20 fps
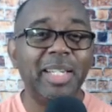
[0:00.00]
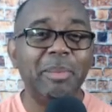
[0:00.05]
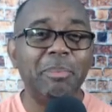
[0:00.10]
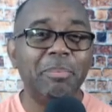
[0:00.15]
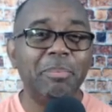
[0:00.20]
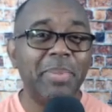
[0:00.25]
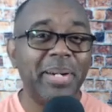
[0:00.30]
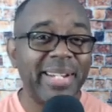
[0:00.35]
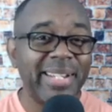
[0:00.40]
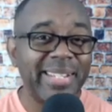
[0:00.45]

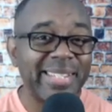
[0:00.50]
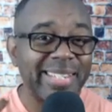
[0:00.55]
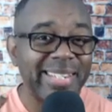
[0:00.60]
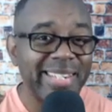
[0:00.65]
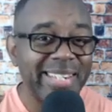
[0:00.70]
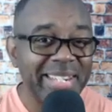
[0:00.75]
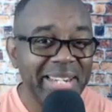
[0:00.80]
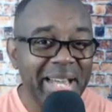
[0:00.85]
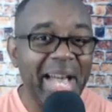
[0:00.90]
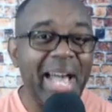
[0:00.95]
But it's
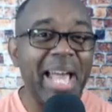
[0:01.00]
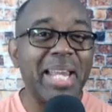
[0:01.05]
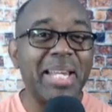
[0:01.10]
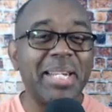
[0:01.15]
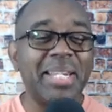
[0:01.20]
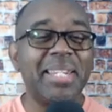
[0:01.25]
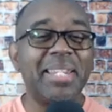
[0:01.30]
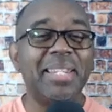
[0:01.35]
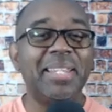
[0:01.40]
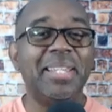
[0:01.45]

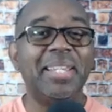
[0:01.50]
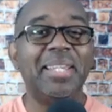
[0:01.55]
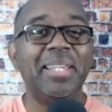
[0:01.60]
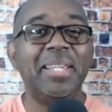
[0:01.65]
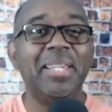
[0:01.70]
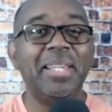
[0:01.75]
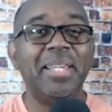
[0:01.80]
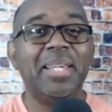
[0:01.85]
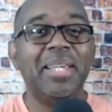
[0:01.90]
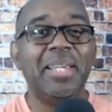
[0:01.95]
not
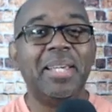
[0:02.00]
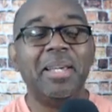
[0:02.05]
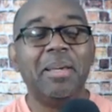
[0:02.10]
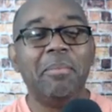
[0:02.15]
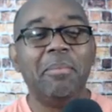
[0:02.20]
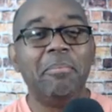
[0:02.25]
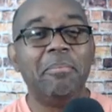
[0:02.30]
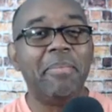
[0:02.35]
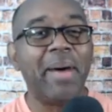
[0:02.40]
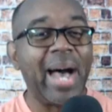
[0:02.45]

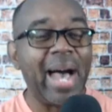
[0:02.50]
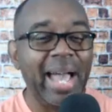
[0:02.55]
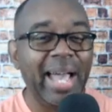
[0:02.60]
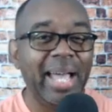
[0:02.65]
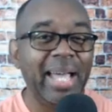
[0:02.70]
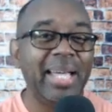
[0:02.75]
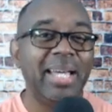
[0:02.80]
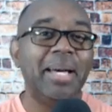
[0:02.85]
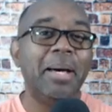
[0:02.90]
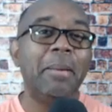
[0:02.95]
by
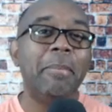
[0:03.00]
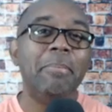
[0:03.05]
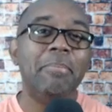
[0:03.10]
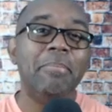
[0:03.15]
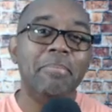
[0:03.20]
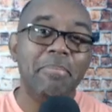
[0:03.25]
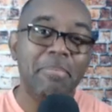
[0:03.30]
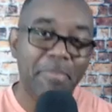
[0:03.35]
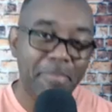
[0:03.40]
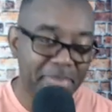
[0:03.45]

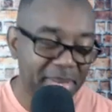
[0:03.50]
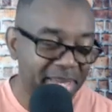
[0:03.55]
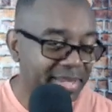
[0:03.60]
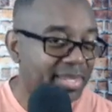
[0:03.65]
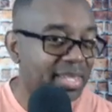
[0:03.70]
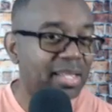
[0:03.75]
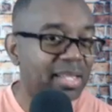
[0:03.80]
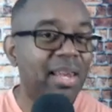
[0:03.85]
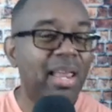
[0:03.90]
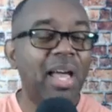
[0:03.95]

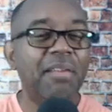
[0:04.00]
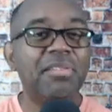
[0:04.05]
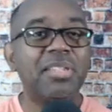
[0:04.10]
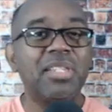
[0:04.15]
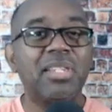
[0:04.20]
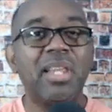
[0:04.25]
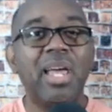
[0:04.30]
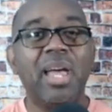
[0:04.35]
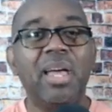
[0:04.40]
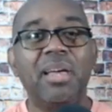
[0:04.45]
busy
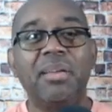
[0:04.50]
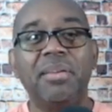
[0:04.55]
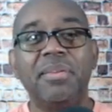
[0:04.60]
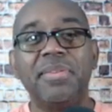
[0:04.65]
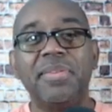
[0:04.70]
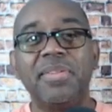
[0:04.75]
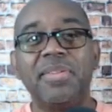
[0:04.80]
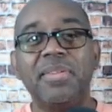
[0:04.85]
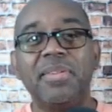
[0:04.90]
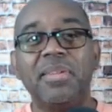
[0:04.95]

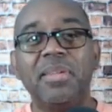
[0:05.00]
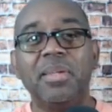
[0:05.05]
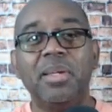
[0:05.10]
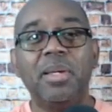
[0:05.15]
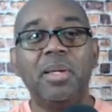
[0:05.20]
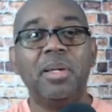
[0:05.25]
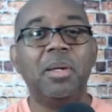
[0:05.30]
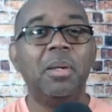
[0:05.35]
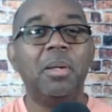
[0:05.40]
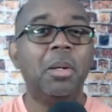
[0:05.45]
lifestyles,
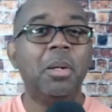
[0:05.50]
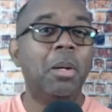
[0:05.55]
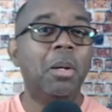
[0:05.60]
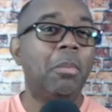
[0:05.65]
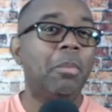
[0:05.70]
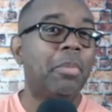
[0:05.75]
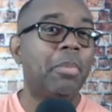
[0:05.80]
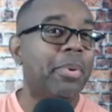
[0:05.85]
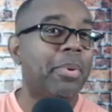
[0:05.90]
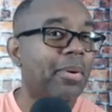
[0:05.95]

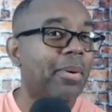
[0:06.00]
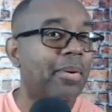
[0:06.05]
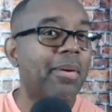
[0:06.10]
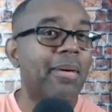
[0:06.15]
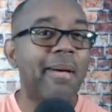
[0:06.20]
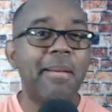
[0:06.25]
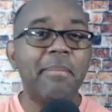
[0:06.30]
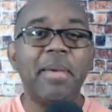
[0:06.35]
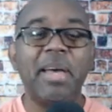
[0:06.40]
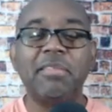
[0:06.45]

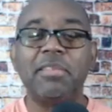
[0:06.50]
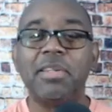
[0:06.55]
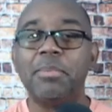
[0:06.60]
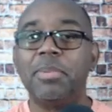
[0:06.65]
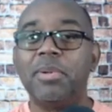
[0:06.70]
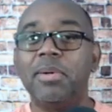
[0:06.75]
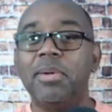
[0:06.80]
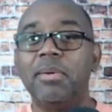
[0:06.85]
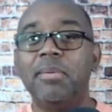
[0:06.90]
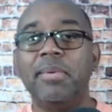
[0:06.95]
program after
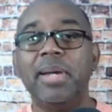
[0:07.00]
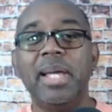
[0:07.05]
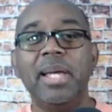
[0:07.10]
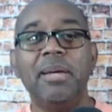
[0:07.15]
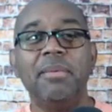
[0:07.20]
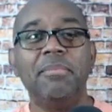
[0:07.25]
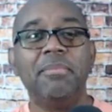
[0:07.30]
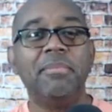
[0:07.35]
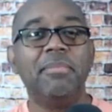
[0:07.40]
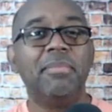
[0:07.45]

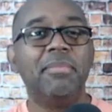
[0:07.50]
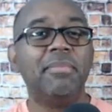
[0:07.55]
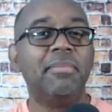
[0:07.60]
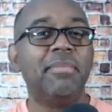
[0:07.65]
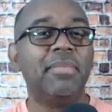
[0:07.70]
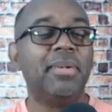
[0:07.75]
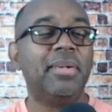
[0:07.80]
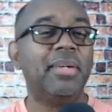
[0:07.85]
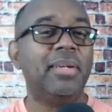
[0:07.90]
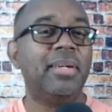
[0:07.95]
program,
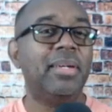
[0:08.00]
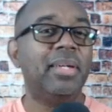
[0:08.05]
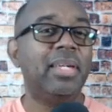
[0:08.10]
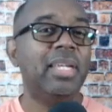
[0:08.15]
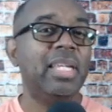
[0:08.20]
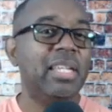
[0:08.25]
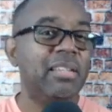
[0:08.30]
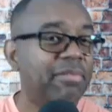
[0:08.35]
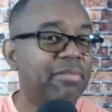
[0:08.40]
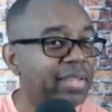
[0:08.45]

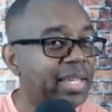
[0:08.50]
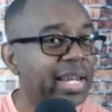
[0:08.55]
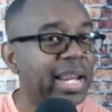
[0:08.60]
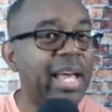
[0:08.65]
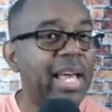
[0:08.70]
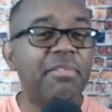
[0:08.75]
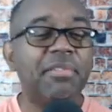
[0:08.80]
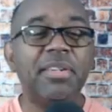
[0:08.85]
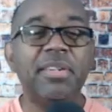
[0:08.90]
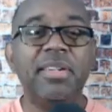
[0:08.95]
event
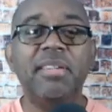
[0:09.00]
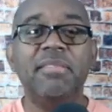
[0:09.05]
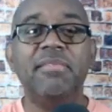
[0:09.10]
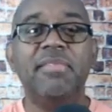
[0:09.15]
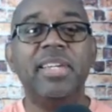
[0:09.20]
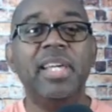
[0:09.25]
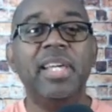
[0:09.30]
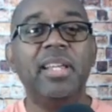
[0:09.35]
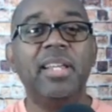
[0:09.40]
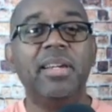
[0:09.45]
after
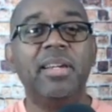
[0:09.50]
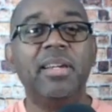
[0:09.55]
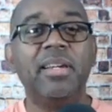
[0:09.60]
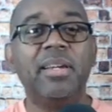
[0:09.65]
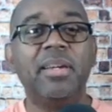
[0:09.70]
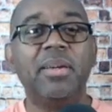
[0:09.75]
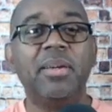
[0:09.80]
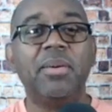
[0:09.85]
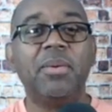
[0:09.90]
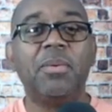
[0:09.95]
event,
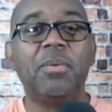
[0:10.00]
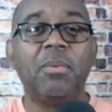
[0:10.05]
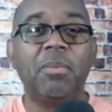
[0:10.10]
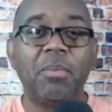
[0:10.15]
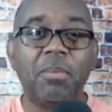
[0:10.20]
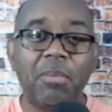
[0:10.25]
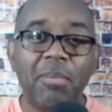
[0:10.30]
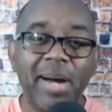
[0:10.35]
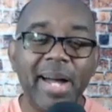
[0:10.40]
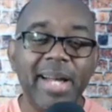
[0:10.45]

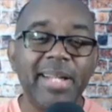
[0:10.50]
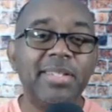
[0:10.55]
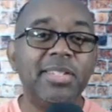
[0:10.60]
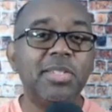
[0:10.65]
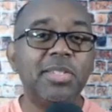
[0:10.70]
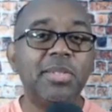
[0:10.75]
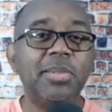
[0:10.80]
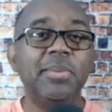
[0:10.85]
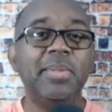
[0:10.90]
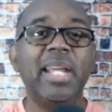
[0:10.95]
white
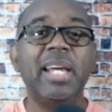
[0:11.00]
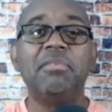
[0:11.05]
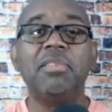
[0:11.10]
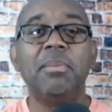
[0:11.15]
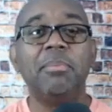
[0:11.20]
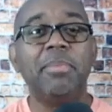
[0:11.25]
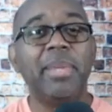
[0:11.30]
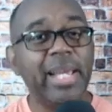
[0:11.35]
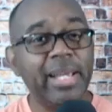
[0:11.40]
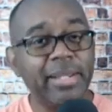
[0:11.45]
suit after
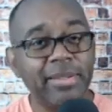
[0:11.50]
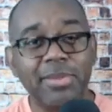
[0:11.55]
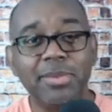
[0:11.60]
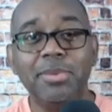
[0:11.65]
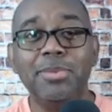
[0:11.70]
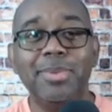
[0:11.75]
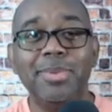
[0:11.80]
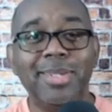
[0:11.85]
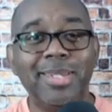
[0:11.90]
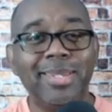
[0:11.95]
black
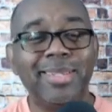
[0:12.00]
suit.